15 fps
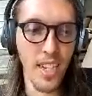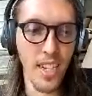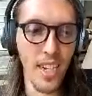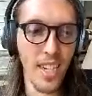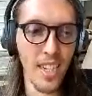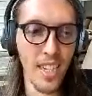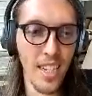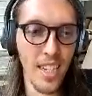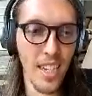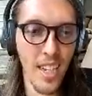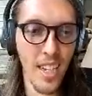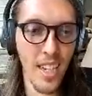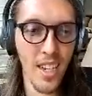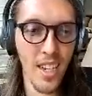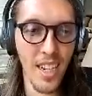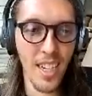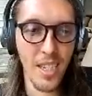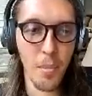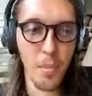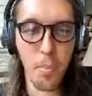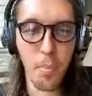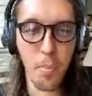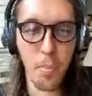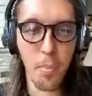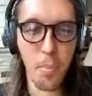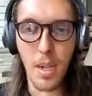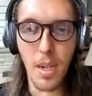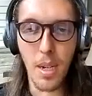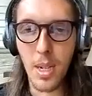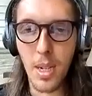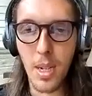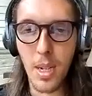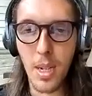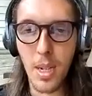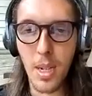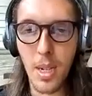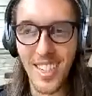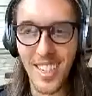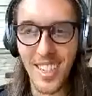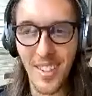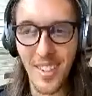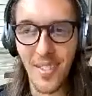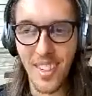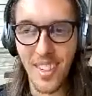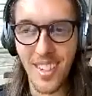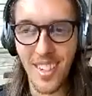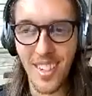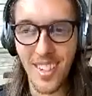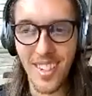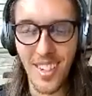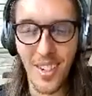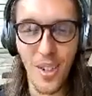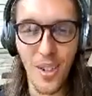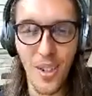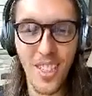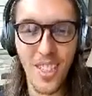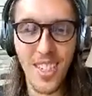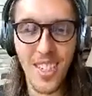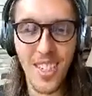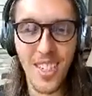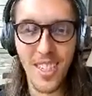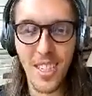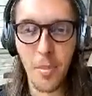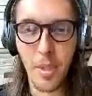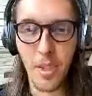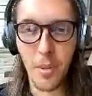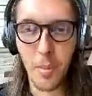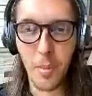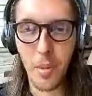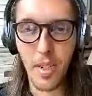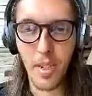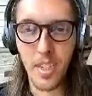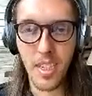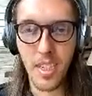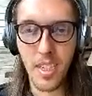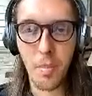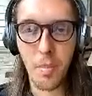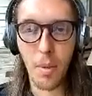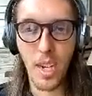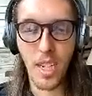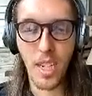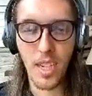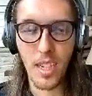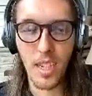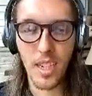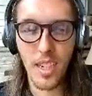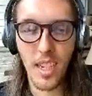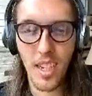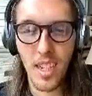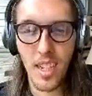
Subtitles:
of identities, it's a bummer. It hurts the system a little bit, but it doesn't break it.